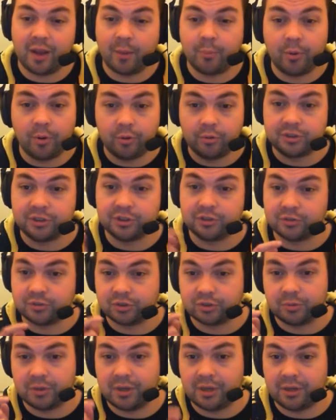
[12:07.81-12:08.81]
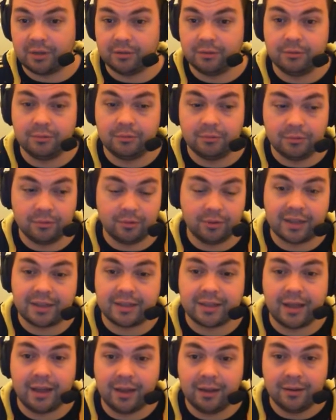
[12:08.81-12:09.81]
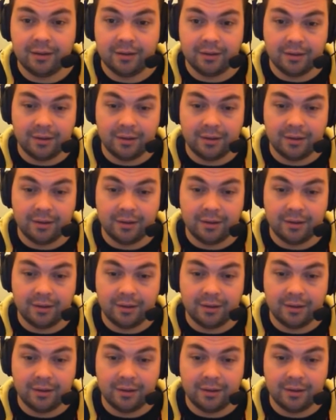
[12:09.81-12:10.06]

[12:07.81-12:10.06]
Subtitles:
Apologies for swearing like that.